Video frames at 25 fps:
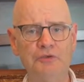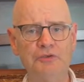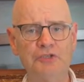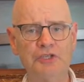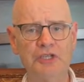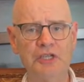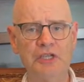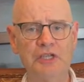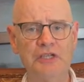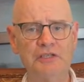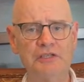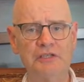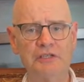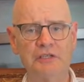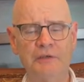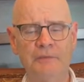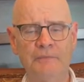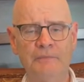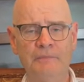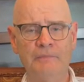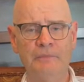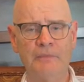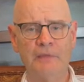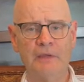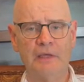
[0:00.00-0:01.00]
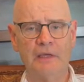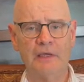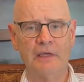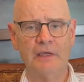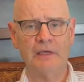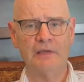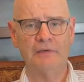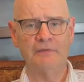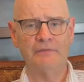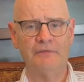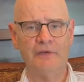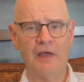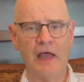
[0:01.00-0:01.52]
She's
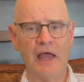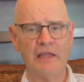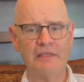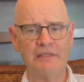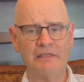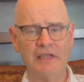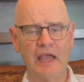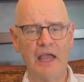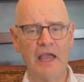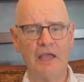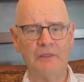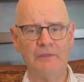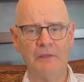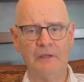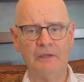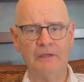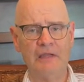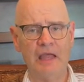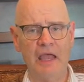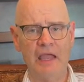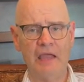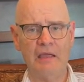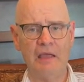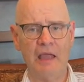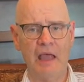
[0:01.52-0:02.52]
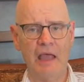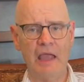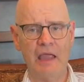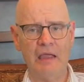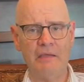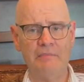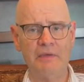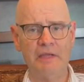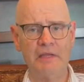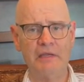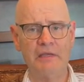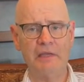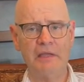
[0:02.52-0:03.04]
finds out that
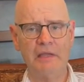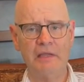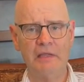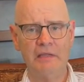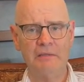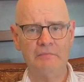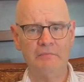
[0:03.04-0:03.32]
Haman,